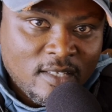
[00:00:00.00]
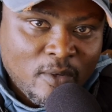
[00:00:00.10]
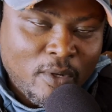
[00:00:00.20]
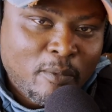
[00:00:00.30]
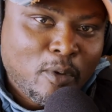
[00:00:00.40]

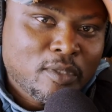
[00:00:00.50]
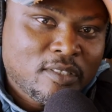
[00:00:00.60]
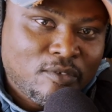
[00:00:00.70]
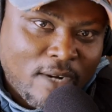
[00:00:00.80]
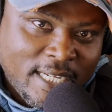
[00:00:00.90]
What about
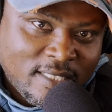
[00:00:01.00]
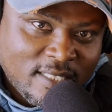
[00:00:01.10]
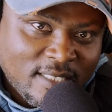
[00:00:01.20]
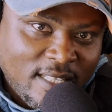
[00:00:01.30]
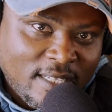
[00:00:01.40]

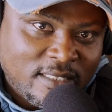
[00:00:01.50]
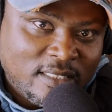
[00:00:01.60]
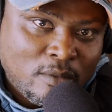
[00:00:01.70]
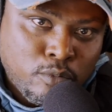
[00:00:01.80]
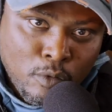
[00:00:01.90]
writing
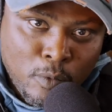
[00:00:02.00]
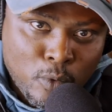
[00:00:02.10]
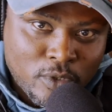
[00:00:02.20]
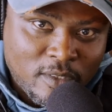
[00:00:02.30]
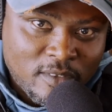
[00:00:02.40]
that
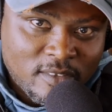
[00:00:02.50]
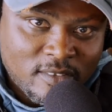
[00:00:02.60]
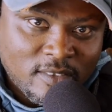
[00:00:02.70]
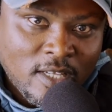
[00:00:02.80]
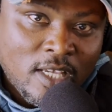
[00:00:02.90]
proposal?
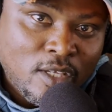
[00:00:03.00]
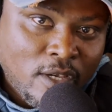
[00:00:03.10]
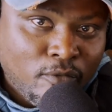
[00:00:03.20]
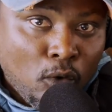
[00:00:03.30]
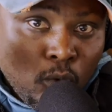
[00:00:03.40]
You
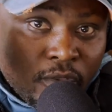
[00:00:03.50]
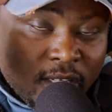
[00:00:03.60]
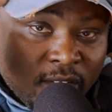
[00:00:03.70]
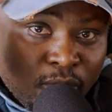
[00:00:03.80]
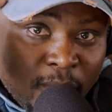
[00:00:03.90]
have all
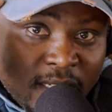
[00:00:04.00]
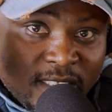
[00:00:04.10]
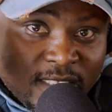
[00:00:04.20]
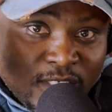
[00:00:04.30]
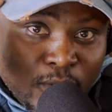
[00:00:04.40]
the
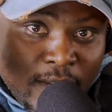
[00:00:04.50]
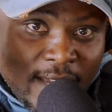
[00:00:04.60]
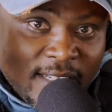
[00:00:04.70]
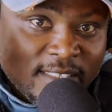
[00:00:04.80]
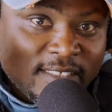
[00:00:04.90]
information in your
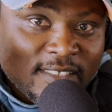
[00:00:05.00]
head.